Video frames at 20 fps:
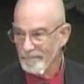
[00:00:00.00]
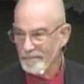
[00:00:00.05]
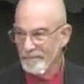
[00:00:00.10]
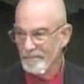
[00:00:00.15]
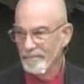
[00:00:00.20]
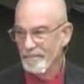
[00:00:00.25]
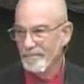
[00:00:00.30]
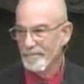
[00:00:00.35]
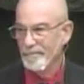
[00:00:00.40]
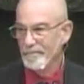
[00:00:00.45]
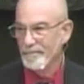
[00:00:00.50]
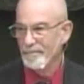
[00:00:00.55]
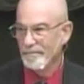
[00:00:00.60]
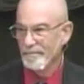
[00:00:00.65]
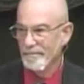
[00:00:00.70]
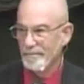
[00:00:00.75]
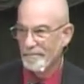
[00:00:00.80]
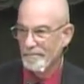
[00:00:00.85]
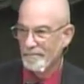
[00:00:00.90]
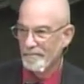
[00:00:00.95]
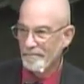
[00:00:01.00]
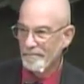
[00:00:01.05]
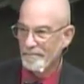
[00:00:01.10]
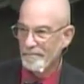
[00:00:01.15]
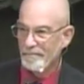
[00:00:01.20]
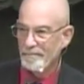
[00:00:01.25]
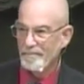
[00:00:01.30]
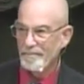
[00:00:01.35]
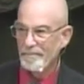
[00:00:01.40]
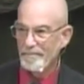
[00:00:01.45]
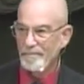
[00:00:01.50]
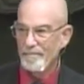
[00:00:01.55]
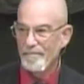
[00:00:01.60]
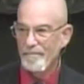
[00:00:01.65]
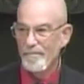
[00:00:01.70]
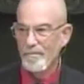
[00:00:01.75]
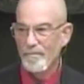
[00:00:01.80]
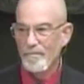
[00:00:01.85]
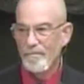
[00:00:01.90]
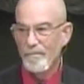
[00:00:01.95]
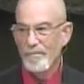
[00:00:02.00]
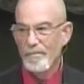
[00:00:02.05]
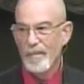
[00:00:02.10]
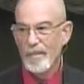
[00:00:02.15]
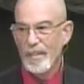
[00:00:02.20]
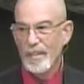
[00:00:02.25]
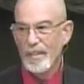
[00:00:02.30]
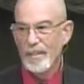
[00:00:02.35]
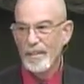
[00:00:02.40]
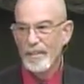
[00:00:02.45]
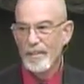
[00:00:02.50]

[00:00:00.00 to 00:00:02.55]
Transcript: No one is speaking in this clip.